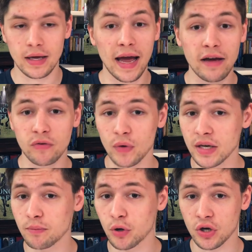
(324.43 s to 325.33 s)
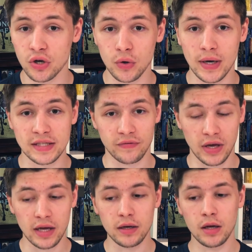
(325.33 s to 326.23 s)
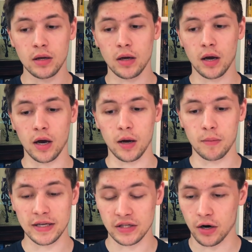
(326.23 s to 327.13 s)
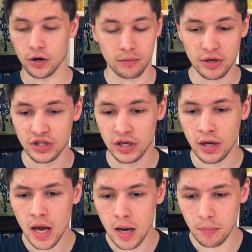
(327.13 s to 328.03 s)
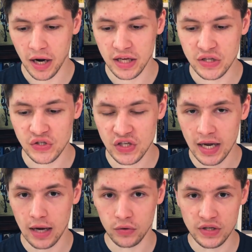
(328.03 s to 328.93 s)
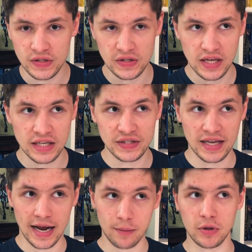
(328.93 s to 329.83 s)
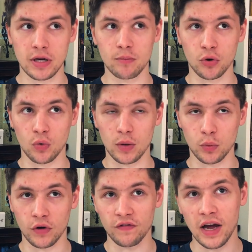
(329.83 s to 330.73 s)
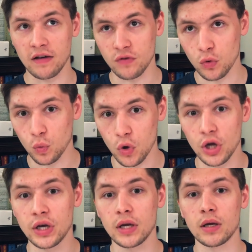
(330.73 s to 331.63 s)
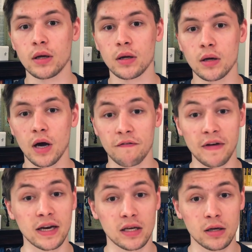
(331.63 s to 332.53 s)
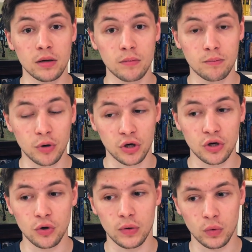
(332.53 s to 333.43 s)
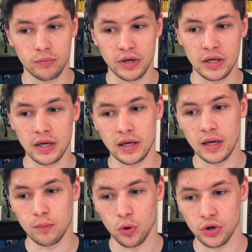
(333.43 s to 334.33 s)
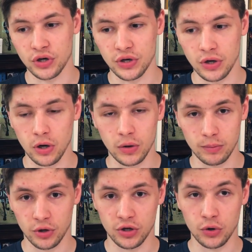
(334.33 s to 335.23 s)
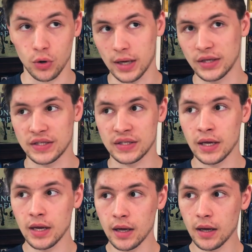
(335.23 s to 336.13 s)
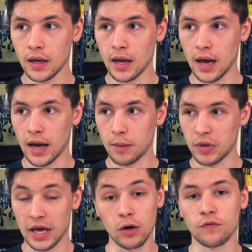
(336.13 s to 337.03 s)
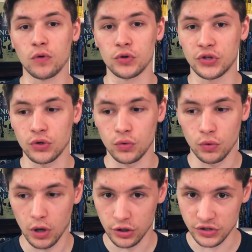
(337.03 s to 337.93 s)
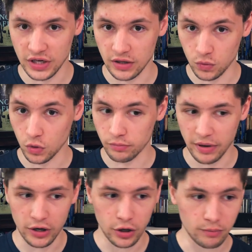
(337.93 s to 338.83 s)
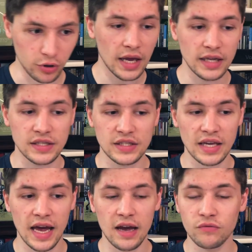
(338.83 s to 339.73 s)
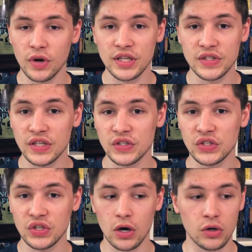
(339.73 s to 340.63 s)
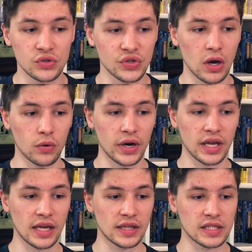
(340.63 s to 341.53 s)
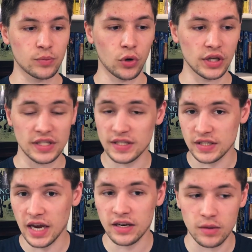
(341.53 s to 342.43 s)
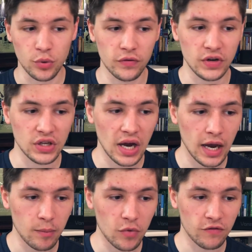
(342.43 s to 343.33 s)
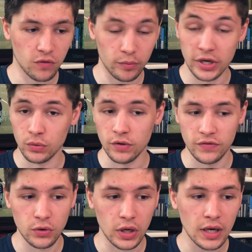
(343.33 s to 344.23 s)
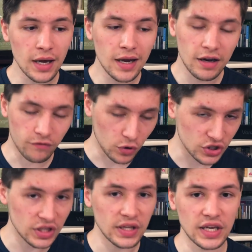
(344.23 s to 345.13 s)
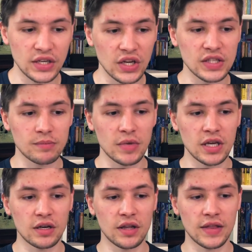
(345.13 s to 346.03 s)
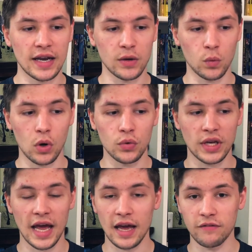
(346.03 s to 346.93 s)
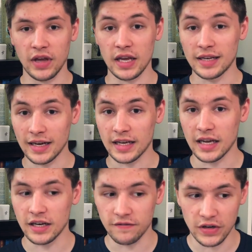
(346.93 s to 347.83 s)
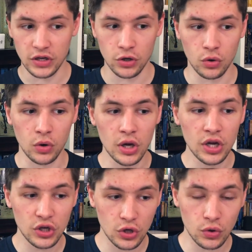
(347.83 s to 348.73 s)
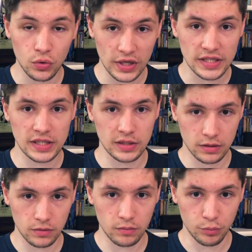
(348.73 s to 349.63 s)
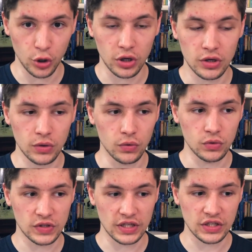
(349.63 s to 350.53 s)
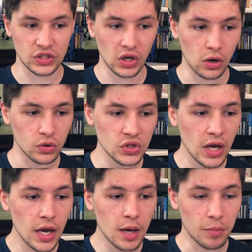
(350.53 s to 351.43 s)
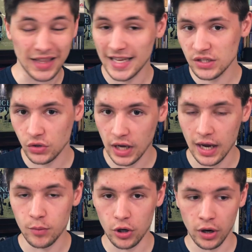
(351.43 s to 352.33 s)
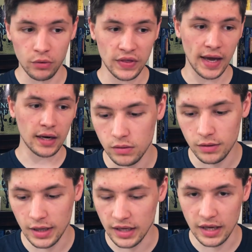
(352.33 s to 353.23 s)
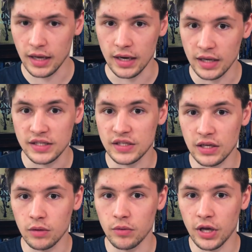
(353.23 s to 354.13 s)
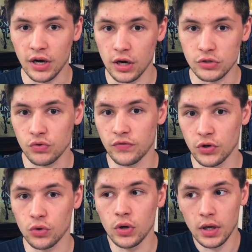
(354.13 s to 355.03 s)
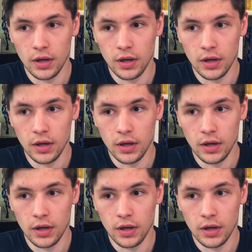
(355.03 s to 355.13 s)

I haven't read book two as of yet, as I already mentioned, but I can see how these things that happen in book 1.5 would affect book two and would be important to know in book two, or at least be helpful to understanding the world better in book. And since I have read Sins and Sorrows already at this point, this is kind of the perfect time for me to review it. Fortunately, it does mean that it won't have a dedicated video to this book, to Sins and Sorrows. But that's okay, I'm alright with that. Again, it's still an honest review.